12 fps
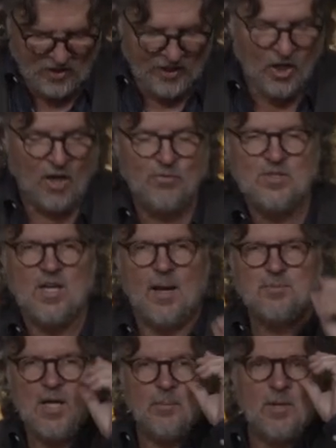And
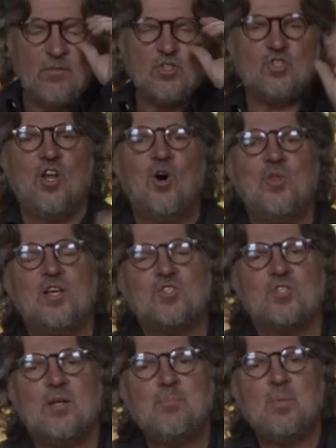oftentimes, how many of us know
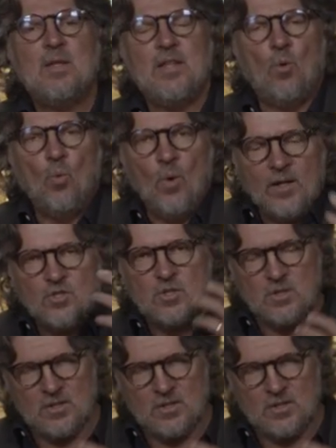this? That once